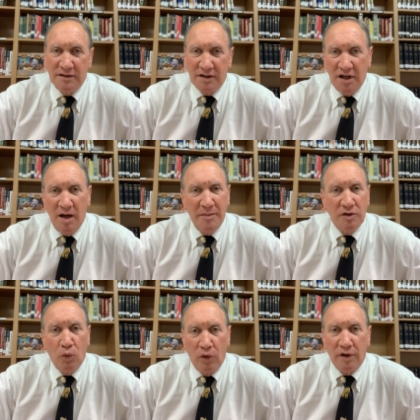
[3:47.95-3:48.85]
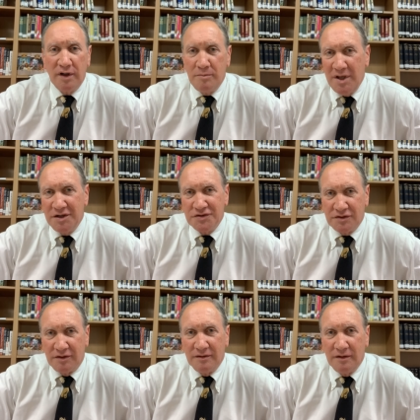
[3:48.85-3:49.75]
to come and to work and
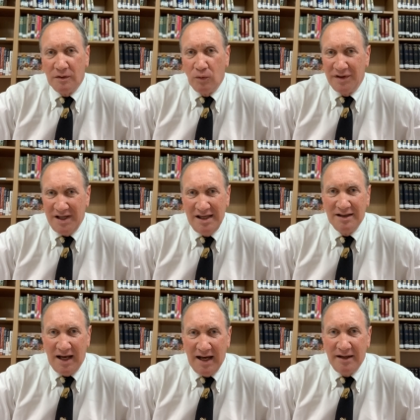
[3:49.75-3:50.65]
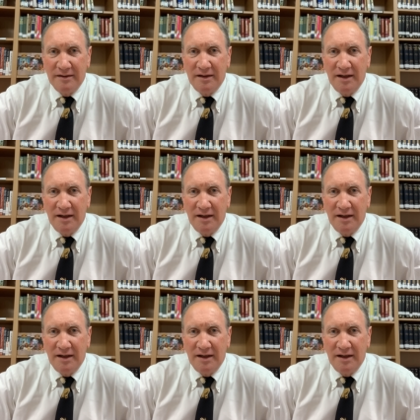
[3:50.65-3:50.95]
minister with Eli